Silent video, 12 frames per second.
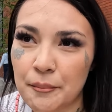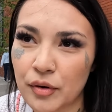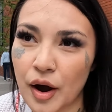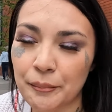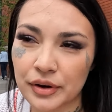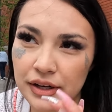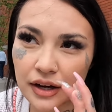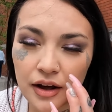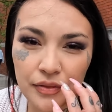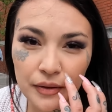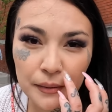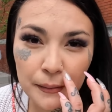property
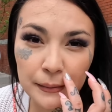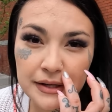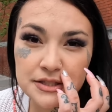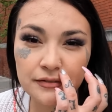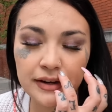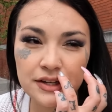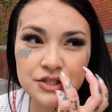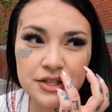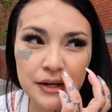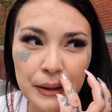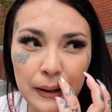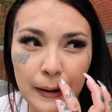on the
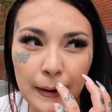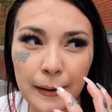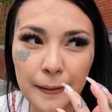reservation.